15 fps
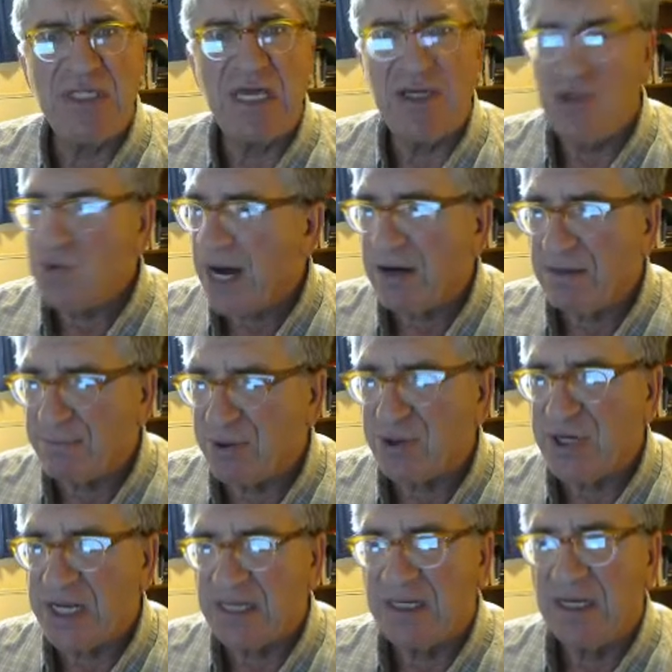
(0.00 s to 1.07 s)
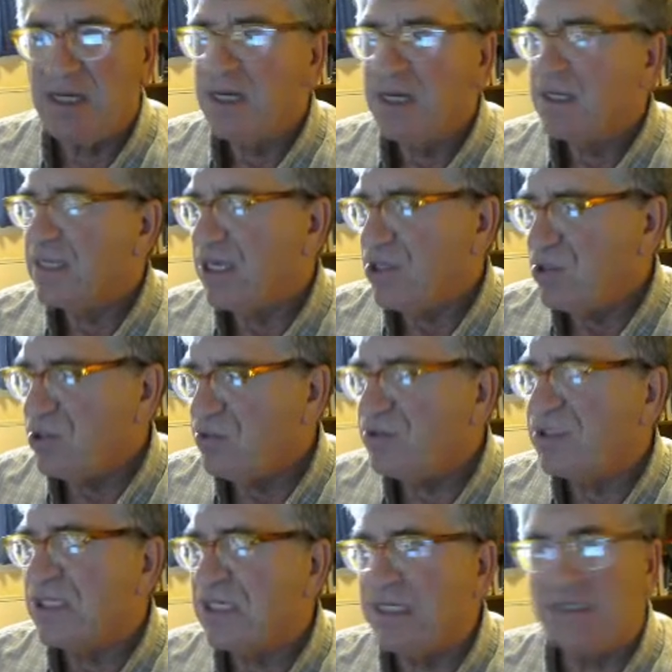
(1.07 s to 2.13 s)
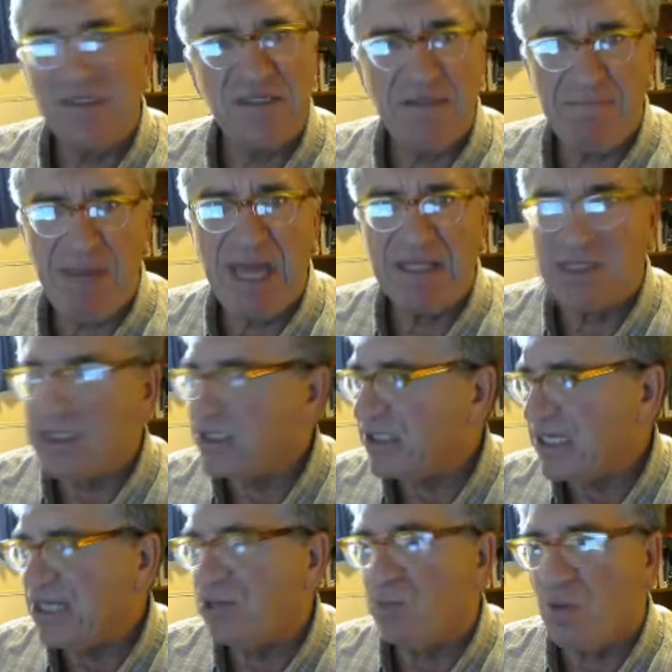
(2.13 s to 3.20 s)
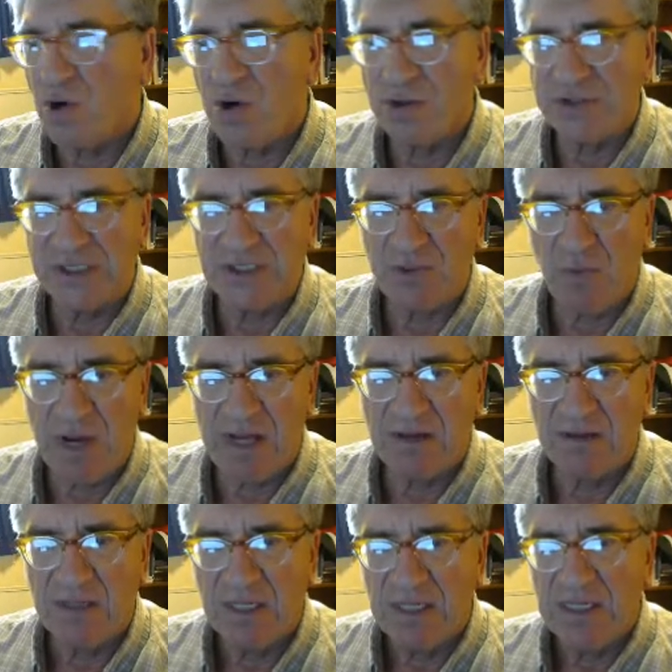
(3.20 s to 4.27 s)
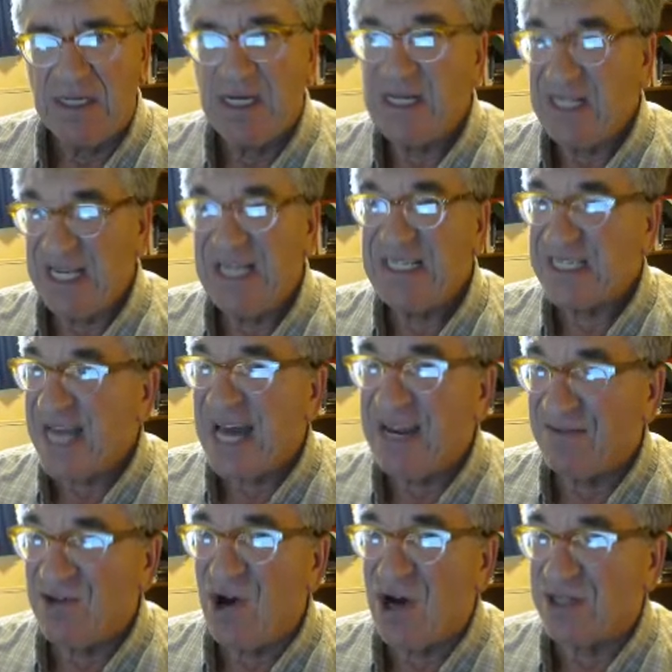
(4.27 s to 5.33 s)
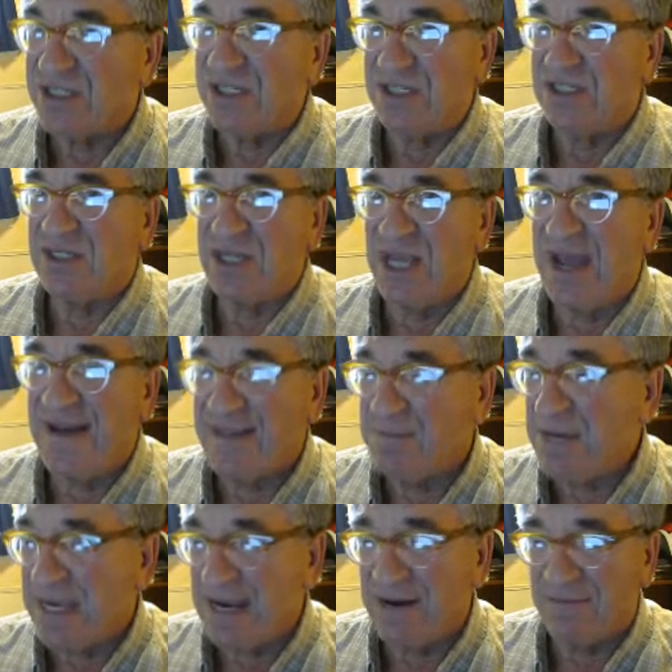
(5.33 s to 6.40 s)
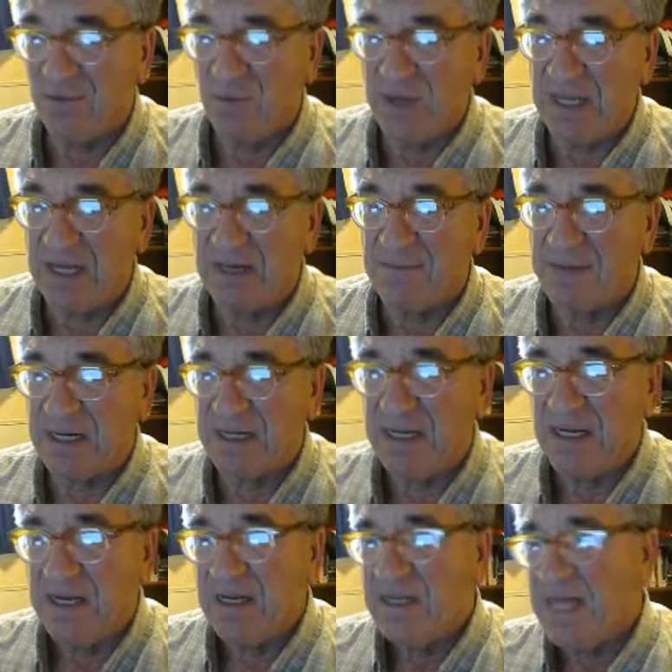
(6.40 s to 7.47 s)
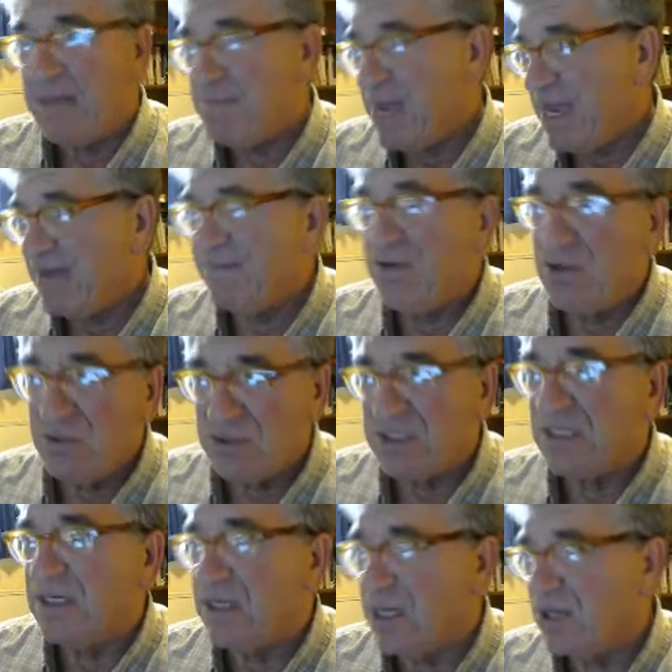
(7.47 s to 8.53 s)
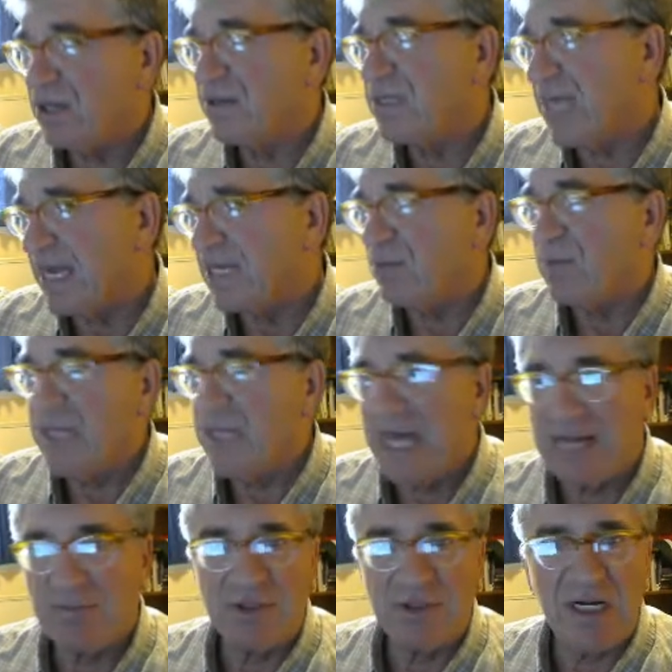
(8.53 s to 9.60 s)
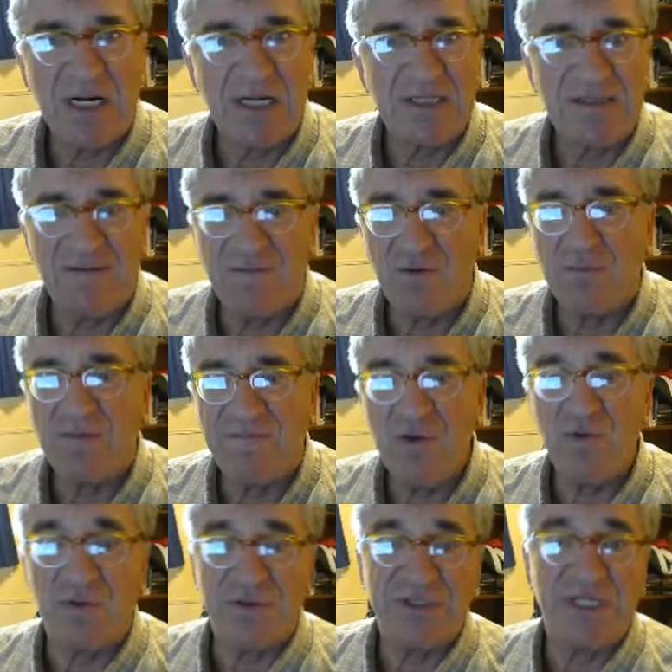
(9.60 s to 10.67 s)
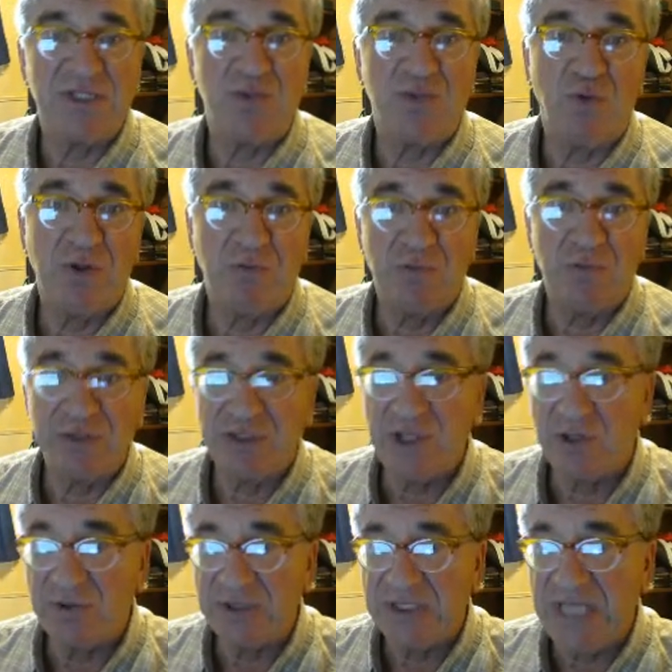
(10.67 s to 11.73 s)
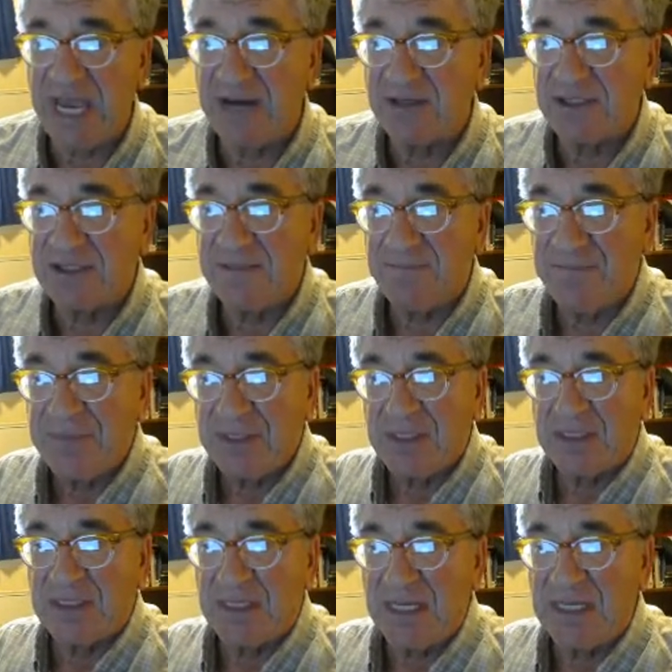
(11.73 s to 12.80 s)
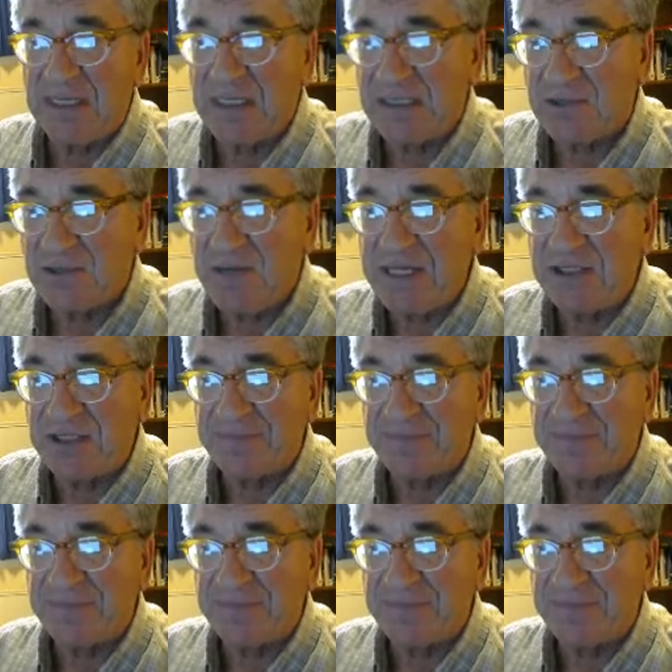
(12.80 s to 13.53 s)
They knew how to burn it. They used it in cement to seal walls as well. It is kind of noxious, so you have to be careful with it, but they may have used it together with animal dung as a form of fuel, since wood was so scarce in this region.